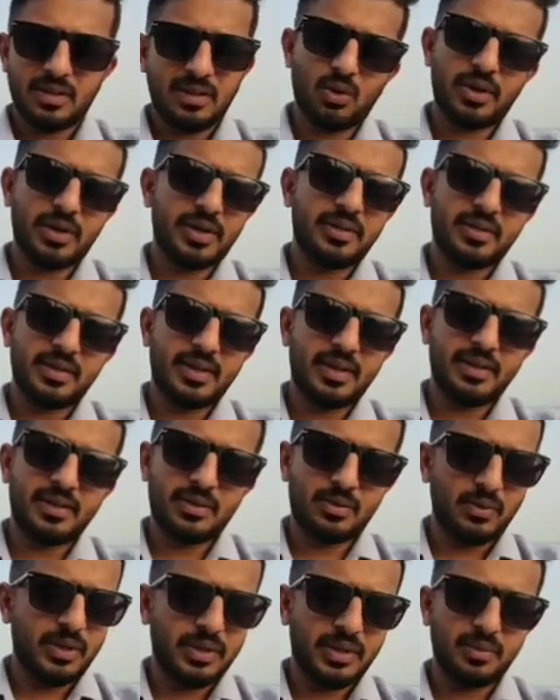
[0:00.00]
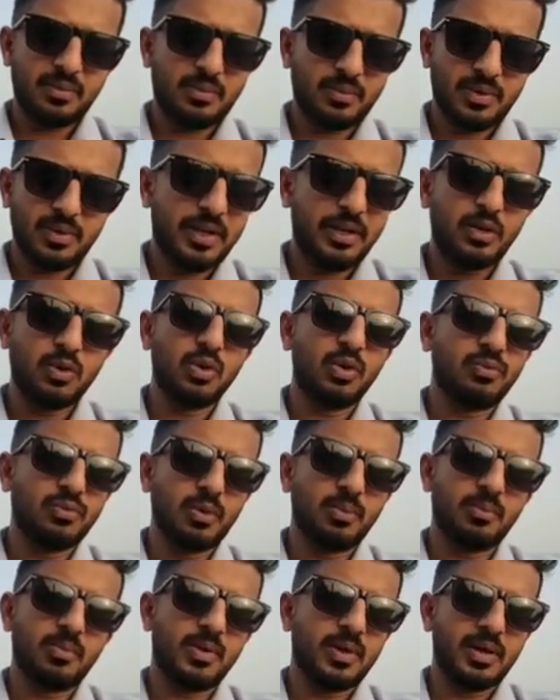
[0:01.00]
concrete, and it will give a
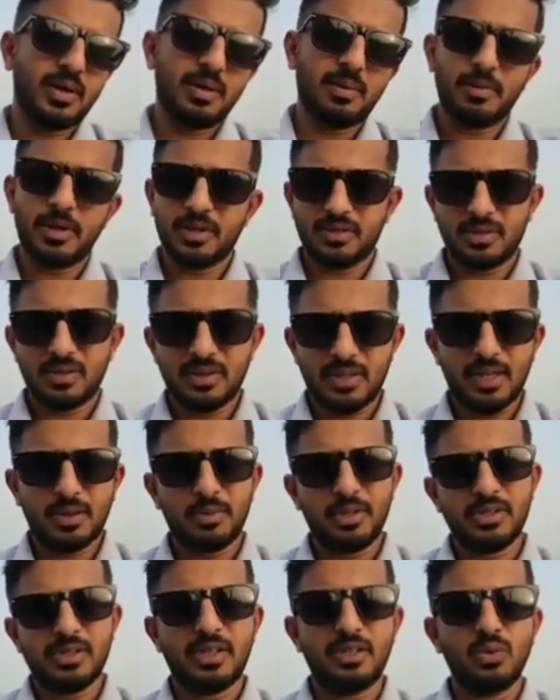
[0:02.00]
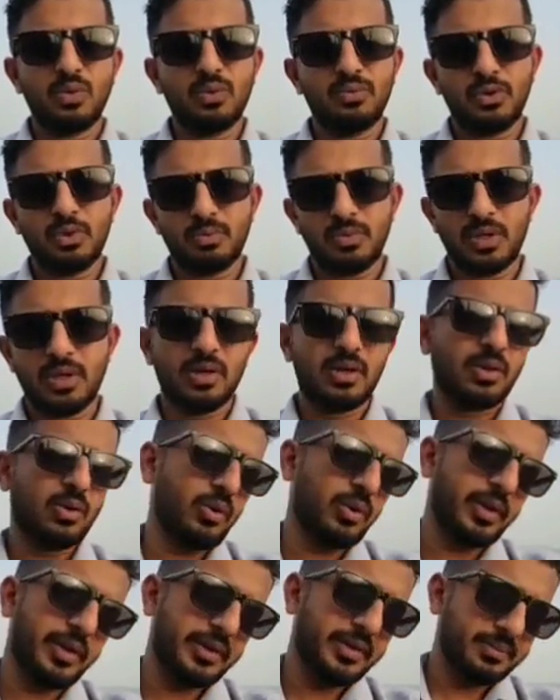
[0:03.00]
uniform mix. That means a uniform
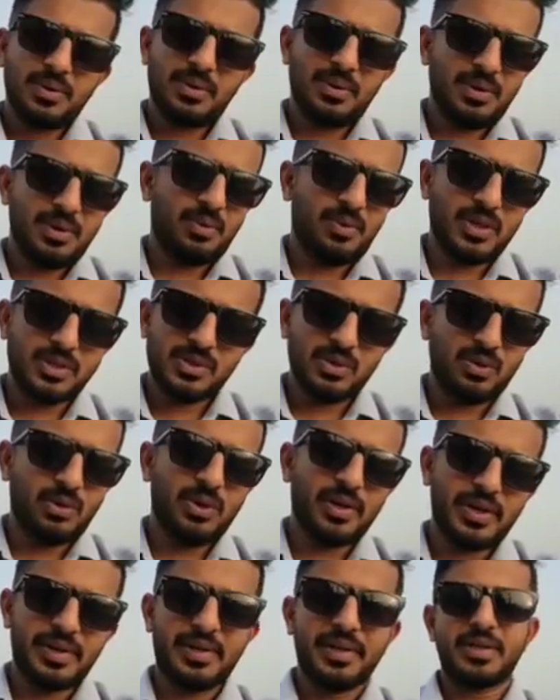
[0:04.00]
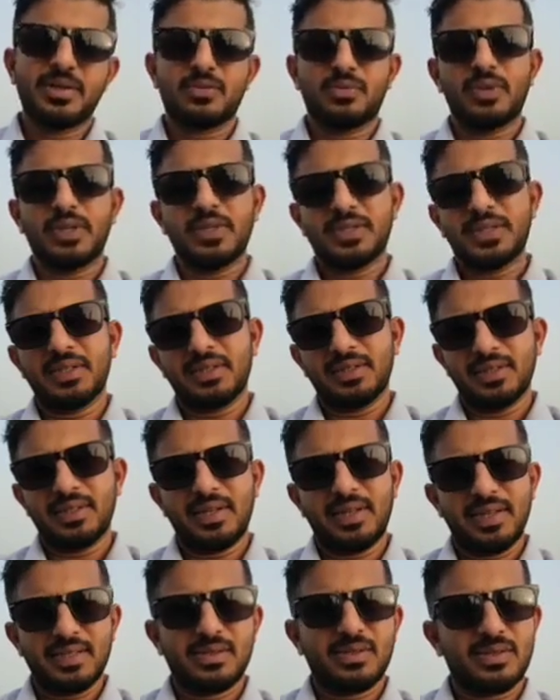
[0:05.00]
concrete. So once the concreting is finishing, the
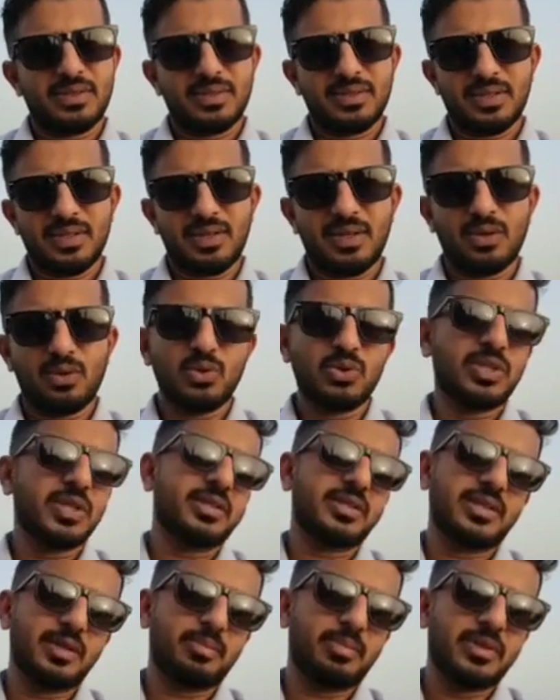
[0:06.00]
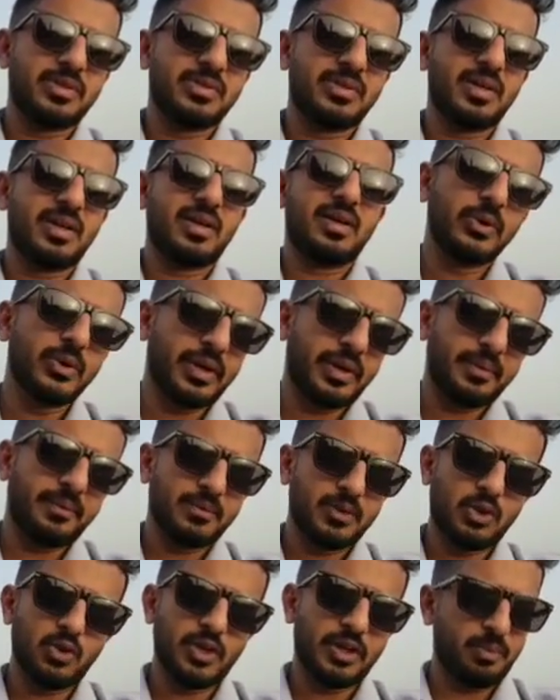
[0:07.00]
next crucial step is
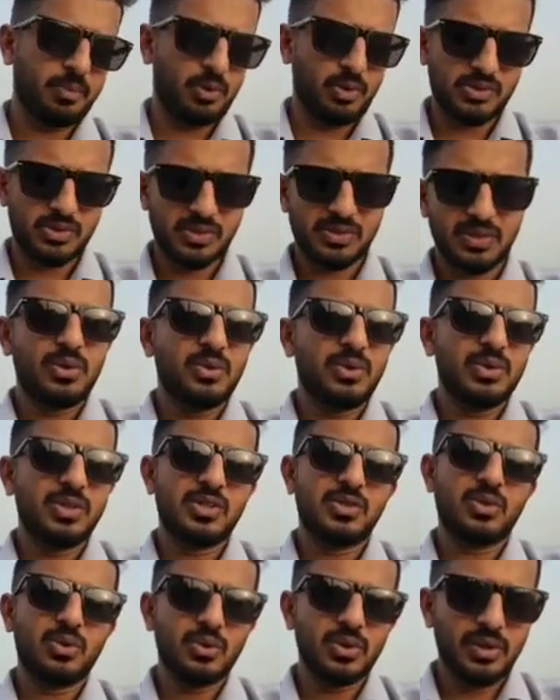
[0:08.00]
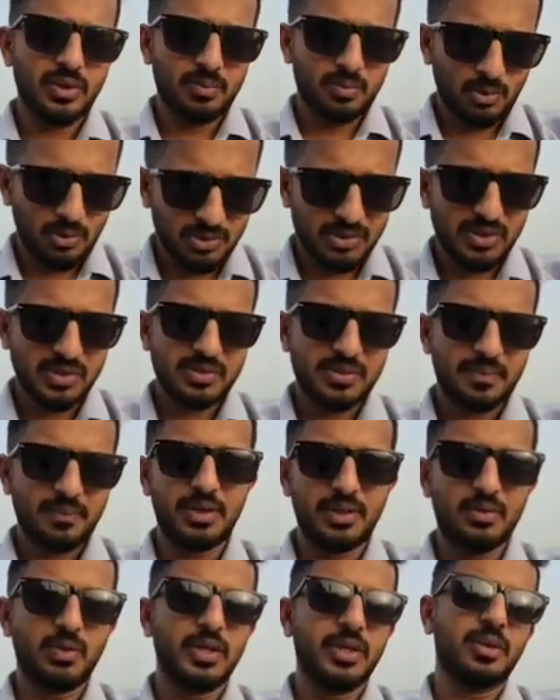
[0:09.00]
curing process. Due to this curing process,
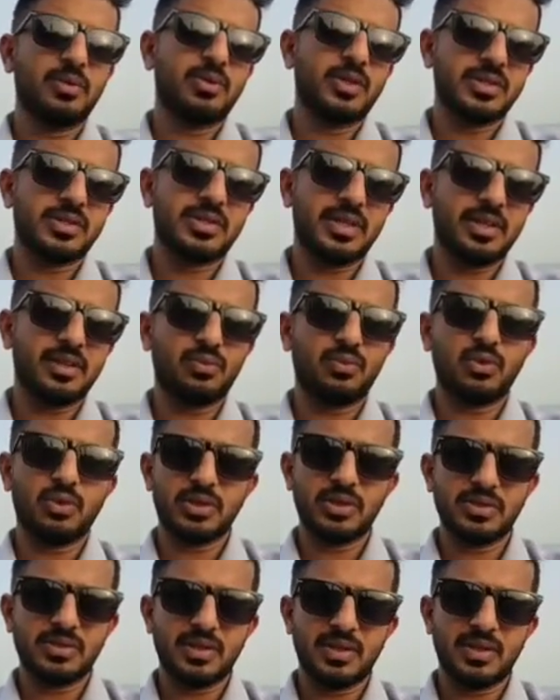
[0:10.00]
it will give the strength for this